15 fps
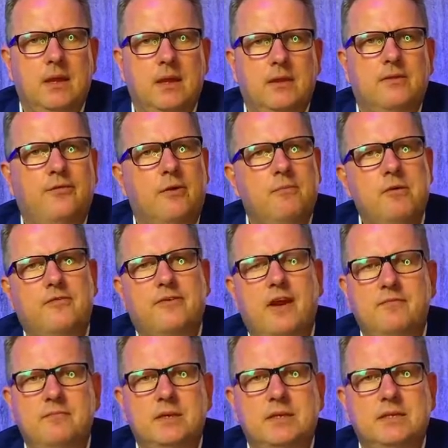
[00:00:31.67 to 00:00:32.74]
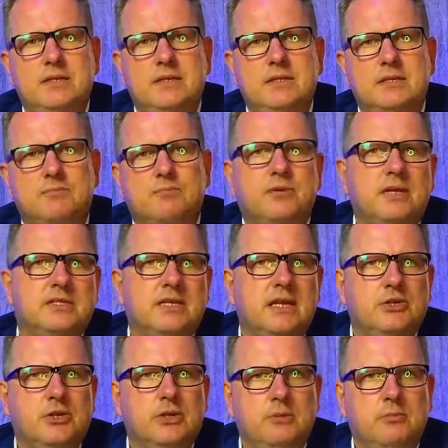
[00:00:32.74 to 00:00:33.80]
The form of government is a
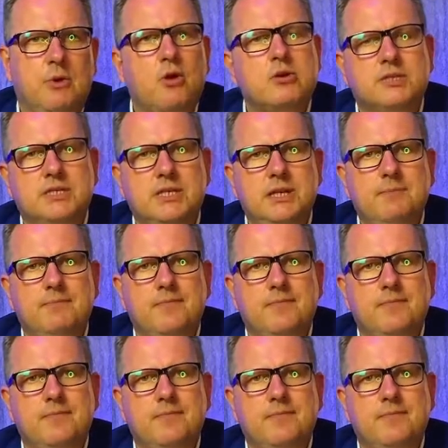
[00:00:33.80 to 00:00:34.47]
presidential democracy.